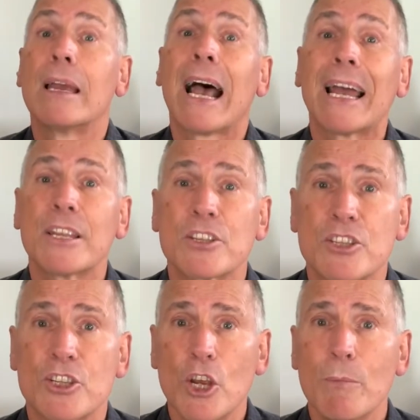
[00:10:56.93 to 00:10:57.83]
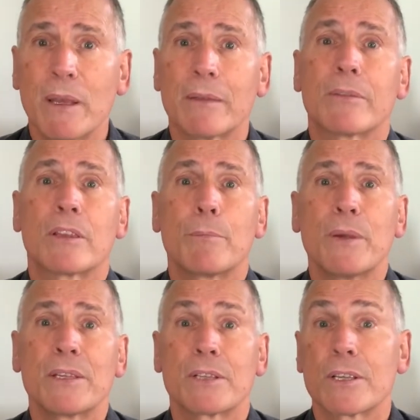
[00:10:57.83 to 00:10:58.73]
and assuming the
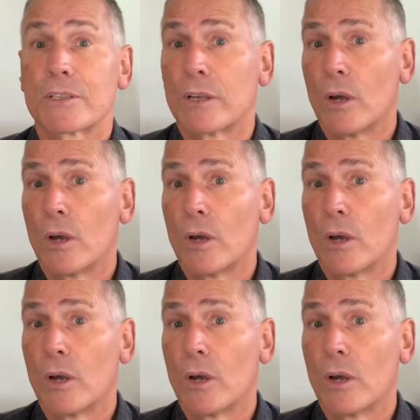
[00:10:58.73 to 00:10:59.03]
business